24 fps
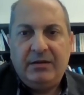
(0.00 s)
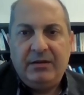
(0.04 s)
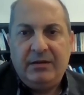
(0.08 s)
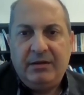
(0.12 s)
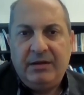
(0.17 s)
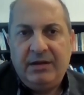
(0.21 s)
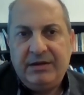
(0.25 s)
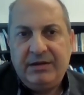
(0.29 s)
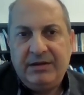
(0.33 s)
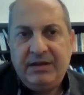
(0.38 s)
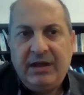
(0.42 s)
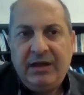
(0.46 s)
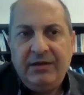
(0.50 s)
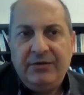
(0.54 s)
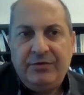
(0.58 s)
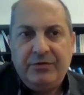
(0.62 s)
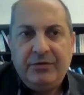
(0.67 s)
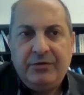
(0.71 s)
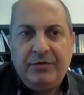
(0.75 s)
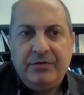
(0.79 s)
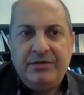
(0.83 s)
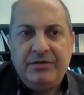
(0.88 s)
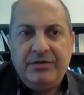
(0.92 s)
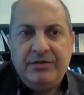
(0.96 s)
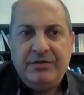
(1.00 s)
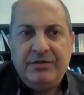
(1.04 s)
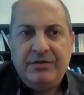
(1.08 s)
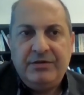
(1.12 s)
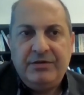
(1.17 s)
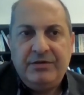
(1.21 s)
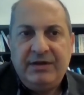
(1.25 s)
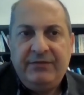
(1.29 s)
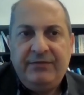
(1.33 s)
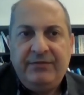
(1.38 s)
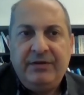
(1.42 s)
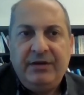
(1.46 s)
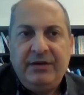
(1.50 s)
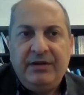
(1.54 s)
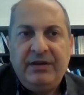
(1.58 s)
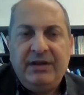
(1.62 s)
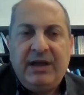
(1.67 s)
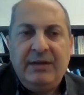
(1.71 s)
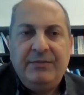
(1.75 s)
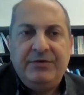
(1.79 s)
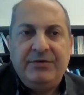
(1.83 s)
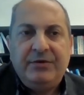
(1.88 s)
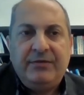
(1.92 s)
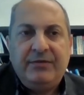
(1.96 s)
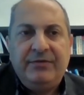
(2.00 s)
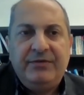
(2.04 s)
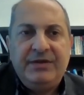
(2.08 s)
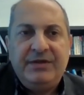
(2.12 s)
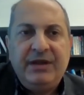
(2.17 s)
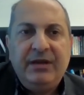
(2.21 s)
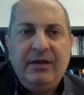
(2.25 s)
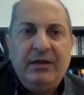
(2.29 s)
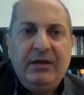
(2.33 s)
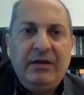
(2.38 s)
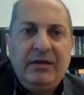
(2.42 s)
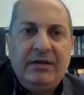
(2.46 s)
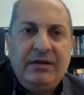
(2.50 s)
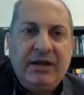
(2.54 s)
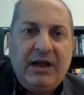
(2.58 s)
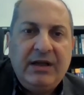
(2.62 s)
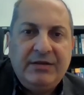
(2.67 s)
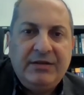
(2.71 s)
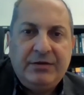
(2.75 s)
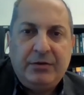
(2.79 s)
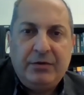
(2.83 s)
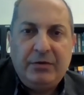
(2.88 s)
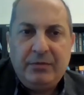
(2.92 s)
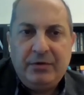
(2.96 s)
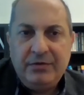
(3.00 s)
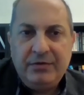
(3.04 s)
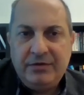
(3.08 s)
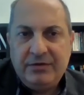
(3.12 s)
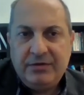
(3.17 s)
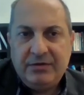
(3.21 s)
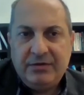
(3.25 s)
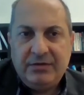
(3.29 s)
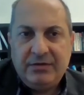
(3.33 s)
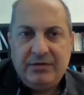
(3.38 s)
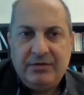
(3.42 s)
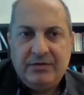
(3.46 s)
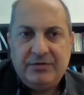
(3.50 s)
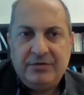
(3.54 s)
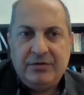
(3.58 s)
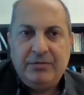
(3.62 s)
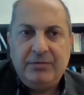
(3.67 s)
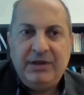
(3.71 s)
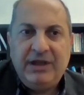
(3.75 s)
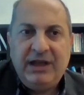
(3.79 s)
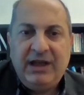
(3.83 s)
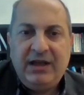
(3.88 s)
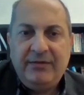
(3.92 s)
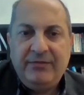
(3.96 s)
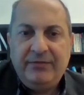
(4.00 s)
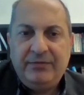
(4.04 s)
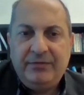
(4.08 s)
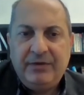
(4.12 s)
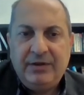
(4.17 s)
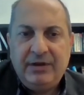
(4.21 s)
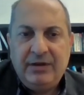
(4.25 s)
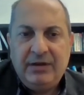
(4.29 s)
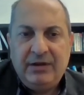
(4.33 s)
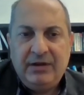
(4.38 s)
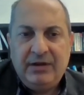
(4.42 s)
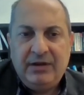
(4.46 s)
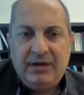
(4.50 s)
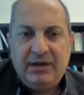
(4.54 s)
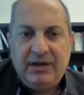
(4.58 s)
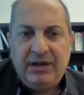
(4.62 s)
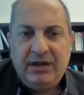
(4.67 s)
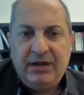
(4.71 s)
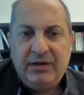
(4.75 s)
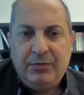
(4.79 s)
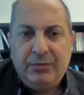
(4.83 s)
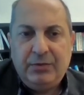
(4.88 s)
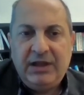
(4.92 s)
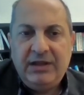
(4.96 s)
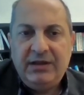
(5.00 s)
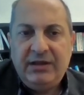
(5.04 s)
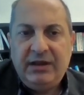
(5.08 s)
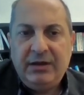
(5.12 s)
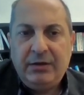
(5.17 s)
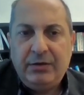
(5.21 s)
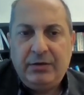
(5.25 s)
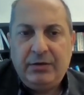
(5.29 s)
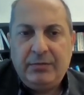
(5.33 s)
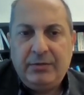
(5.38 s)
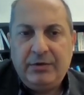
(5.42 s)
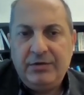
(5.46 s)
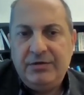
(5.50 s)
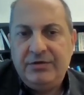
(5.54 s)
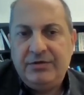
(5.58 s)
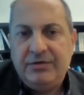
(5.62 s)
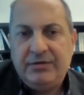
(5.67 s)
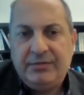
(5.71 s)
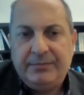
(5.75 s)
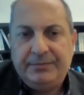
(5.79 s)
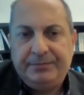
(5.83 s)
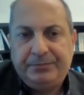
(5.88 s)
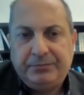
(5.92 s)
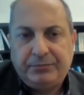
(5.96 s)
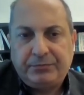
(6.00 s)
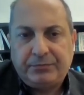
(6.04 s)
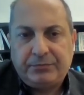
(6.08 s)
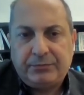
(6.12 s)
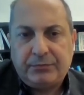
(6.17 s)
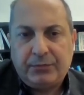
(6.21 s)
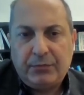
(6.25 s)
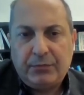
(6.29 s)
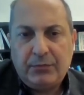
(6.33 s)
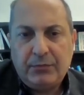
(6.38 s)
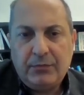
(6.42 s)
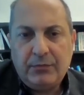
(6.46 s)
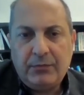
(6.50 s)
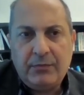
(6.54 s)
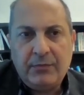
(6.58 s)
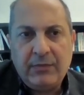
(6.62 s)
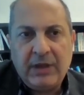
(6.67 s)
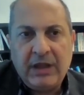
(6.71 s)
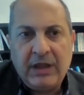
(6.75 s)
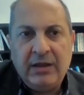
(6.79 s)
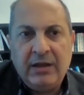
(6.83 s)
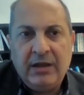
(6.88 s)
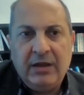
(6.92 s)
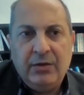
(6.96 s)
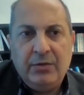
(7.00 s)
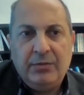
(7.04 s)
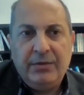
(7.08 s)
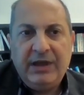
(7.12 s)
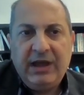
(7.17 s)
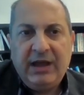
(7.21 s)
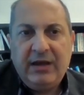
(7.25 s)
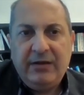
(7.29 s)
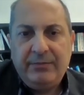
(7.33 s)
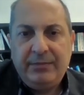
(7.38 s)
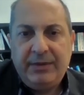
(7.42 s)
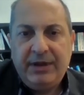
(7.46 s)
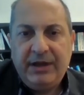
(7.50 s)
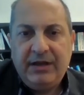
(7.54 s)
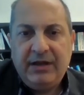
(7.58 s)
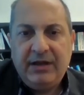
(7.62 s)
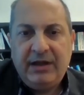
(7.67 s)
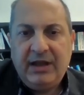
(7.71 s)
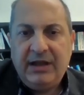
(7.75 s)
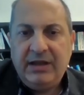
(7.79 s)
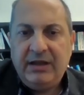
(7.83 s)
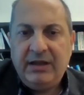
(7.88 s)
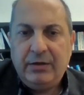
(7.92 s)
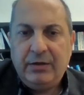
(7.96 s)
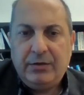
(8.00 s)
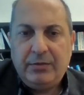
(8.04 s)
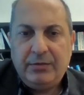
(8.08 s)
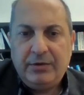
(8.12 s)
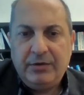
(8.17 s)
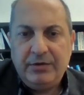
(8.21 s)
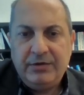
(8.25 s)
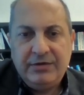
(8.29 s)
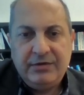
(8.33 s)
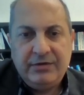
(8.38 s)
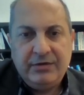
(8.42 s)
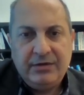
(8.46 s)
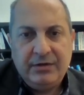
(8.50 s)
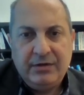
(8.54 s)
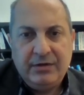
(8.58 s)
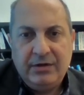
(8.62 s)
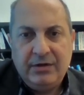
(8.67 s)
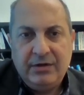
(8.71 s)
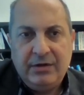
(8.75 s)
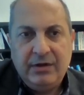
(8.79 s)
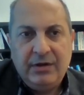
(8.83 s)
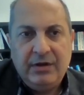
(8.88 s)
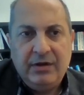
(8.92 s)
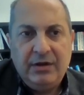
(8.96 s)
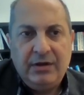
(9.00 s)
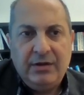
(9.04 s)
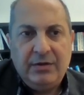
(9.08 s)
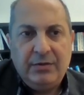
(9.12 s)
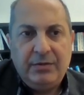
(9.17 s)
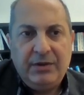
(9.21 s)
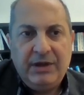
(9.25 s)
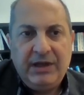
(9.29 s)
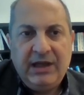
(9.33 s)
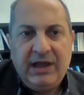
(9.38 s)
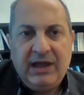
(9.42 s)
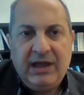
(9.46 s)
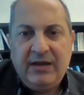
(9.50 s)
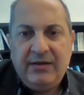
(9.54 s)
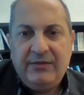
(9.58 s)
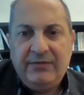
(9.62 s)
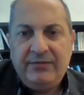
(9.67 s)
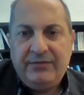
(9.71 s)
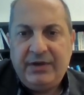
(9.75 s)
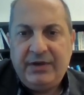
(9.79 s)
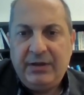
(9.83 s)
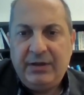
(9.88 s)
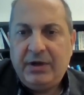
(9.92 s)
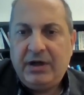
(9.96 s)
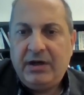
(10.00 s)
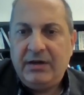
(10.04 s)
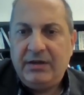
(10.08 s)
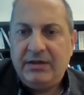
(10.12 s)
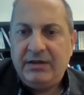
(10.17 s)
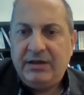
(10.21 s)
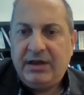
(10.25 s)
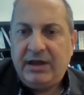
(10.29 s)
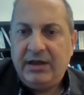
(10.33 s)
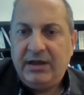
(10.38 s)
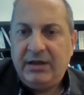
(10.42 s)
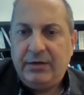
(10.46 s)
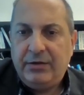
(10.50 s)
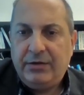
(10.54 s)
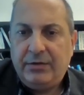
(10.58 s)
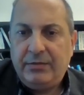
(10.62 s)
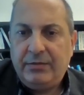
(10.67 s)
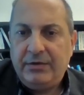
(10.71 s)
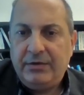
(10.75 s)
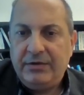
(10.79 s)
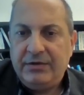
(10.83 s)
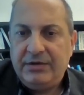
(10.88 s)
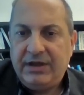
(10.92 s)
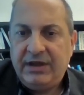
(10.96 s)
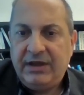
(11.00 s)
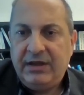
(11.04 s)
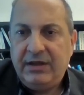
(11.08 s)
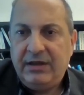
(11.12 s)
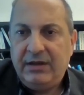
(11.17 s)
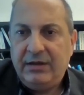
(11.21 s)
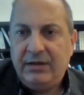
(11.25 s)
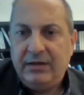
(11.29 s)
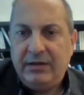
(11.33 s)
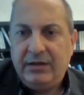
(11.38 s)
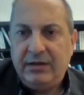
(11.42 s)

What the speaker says: This slide shows different types of single task robots. So we have here welding robots, we have bricklaying robots, we have rebar tying robots here.